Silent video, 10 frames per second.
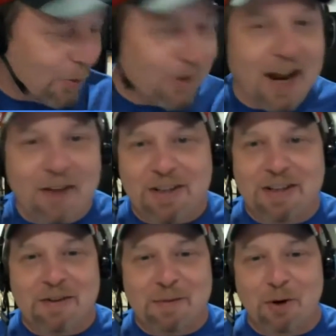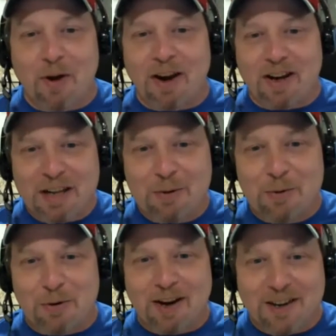we're gonna have to give him credit,
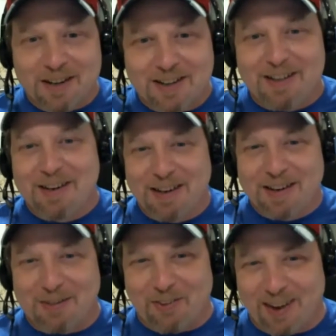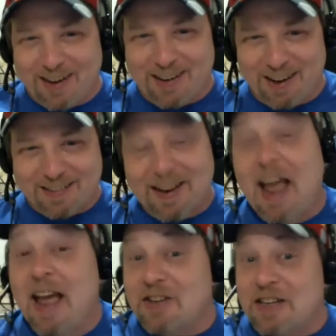equal credit in the podcast.
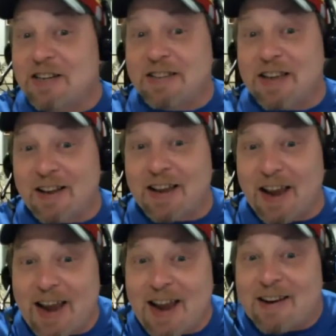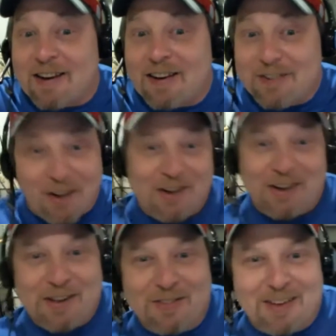Gene's Kelly and Saul
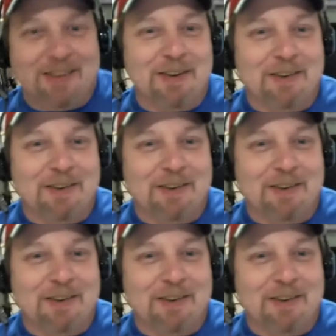Goodman.